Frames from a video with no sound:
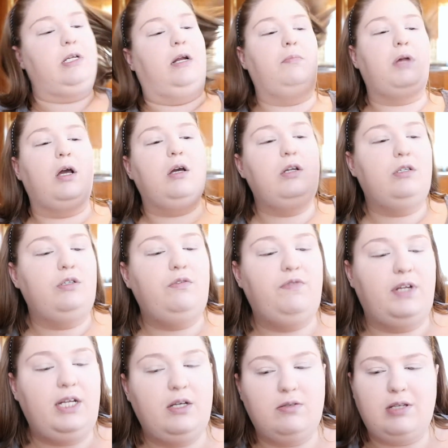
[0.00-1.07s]
And I'm not going to do
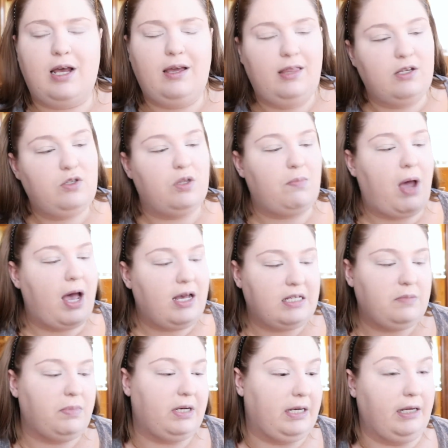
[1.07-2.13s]
videos like this with my
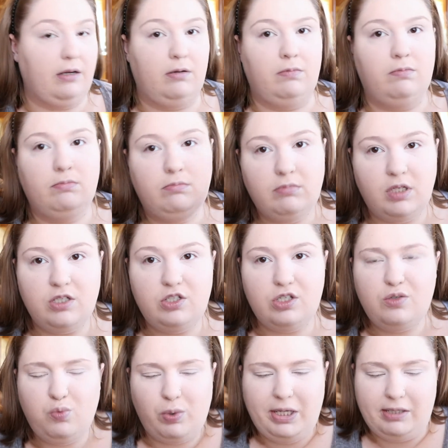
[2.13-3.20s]
husband here. It's
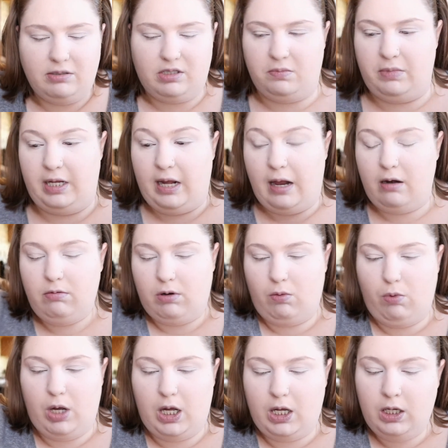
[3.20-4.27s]
just weird to me. I don't know
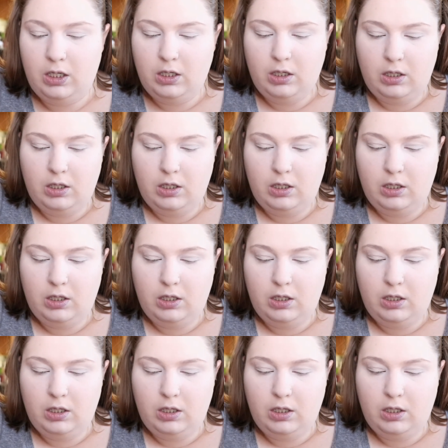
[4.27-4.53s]
why.